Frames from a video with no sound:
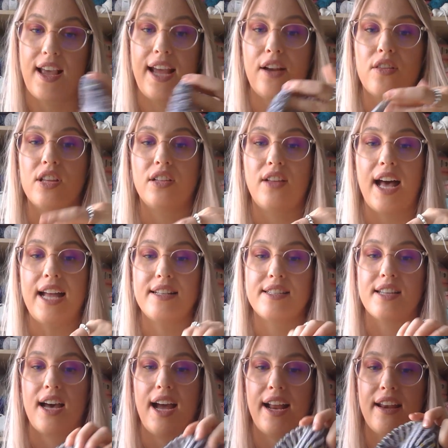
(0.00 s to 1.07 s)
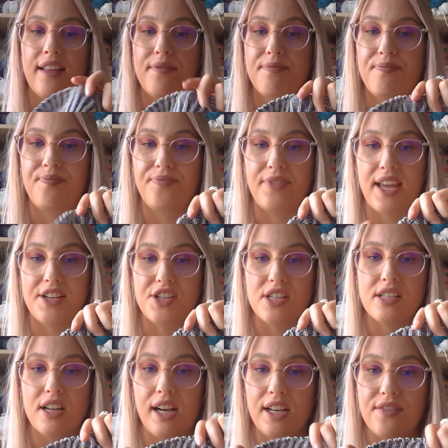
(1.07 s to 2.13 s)
And on the light side, they
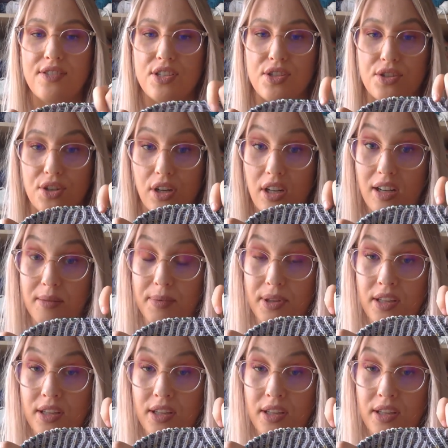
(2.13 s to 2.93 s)
just kind of stop.